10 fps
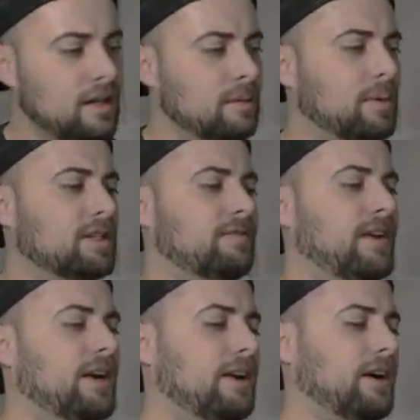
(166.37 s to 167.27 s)
But it's
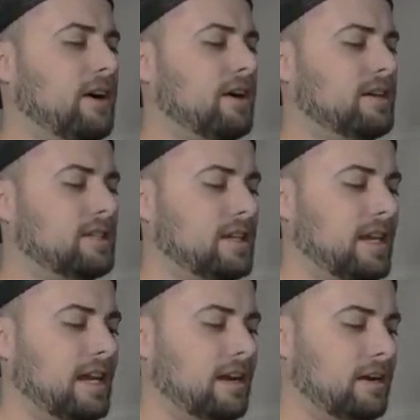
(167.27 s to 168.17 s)
very hard to
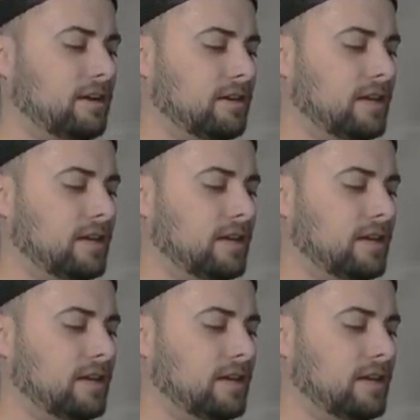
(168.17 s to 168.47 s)
get a good